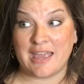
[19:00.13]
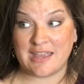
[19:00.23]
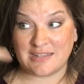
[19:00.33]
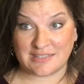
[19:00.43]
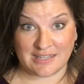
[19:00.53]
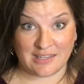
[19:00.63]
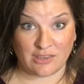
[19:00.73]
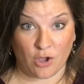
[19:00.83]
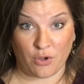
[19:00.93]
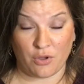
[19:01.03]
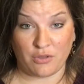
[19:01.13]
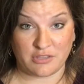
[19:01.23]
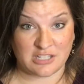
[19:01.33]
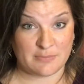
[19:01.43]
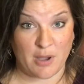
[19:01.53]
is to get all
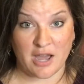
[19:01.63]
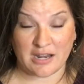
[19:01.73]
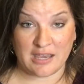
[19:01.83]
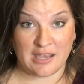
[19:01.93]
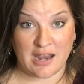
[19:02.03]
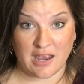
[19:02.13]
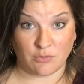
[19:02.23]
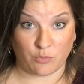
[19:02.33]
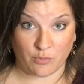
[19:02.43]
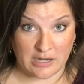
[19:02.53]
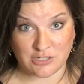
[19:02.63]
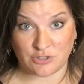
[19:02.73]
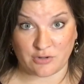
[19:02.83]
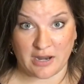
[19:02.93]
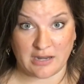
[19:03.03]
the spotted and
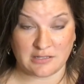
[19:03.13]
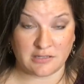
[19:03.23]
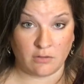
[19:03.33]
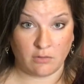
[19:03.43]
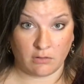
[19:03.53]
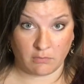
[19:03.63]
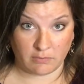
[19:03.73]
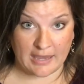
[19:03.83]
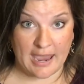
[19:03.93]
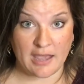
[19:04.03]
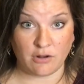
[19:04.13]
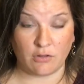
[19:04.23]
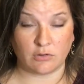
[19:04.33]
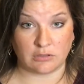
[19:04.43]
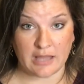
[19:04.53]
ringstraked
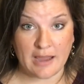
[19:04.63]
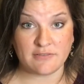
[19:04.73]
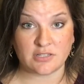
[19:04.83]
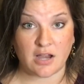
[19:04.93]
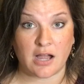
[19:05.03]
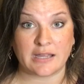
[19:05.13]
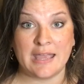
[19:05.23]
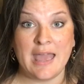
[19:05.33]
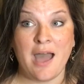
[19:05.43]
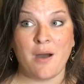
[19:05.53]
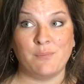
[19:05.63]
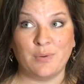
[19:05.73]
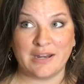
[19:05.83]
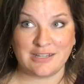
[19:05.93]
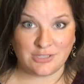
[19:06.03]
cattle or livestock.
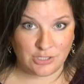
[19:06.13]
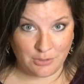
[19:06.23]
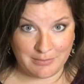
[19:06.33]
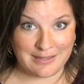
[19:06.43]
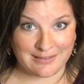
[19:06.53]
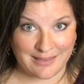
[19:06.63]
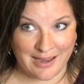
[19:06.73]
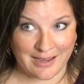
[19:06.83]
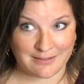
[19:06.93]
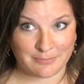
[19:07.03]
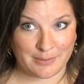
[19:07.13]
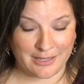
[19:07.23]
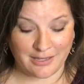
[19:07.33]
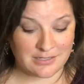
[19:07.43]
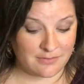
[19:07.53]
But in doing that,
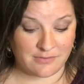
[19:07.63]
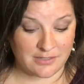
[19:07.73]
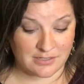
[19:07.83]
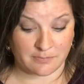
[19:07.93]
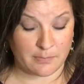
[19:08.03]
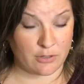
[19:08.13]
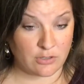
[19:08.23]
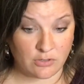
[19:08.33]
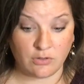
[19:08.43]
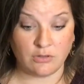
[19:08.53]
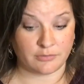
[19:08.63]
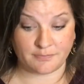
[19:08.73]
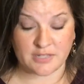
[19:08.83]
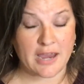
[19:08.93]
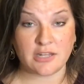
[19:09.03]
because of this miracle or
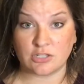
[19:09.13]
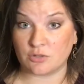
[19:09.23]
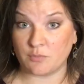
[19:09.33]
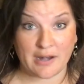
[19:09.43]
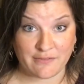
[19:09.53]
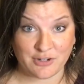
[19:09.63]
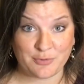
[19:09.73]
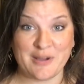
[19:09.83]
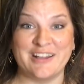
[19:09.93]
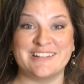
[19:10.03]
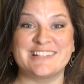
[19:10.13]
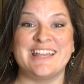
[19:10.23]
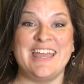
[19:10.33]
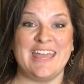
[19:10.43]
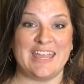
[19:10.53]
science or whatever it was,
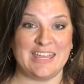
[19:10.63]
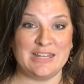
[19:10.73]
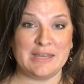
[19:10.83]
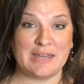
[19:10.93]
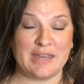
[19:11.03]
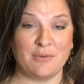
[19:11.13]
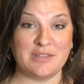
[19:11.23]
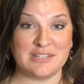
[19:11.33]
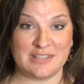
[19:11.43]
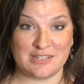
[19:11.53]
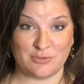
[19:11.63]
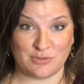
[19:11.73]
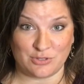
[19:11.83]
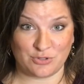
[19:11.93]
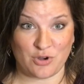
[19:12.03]
he only did this
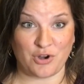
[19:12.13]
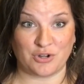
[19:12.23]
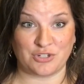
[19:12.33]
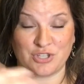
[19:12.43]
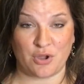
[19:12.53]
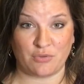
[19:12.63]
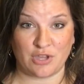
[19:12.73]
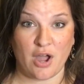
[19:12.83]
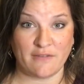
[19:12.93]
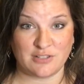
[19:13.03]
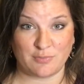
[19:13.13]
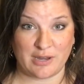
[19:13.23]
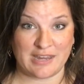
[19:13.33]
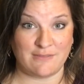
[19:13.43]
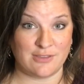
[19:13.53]
with the stronger. So the
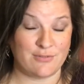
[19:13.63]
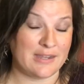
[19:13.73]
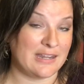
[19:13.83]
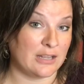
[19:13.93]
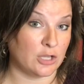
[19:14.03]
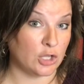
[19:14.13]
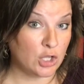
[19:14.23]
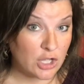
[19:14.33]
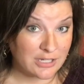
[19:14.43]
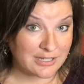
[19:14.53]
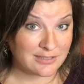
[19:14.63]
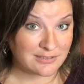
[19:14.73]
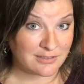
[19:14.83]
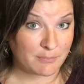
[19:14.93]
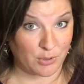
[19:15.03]
offspring, even though they didn't look
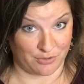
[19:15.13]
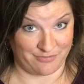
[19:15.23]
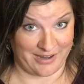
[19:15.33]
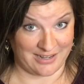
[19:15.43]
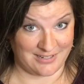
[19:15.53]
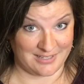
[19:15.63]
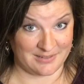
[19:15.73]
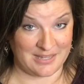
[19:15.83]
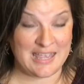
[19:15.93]
perfect,